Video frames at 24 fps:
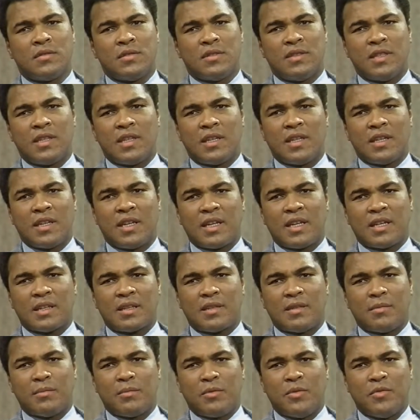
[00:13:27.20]
Yeah, I like
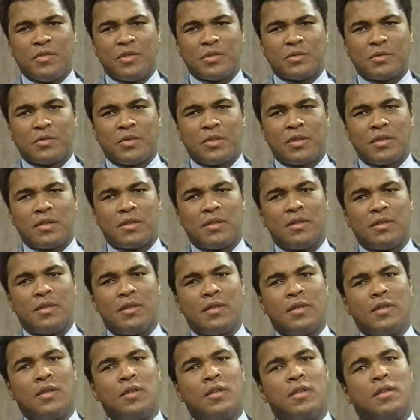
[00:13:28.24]
the movies where
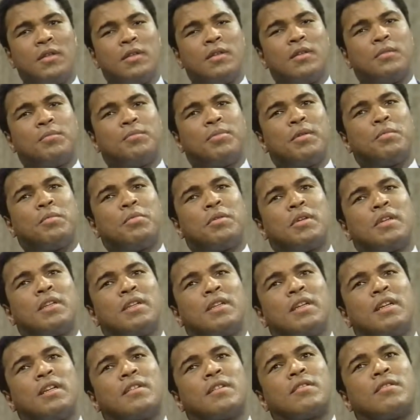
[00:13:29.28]
people
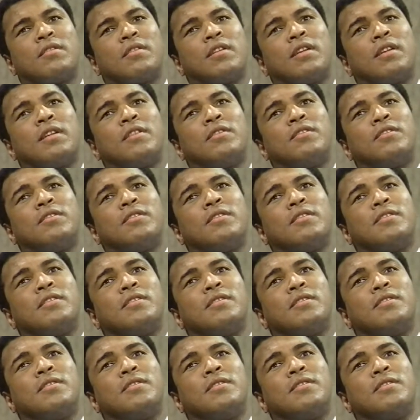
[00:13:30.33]
getting out of the graves and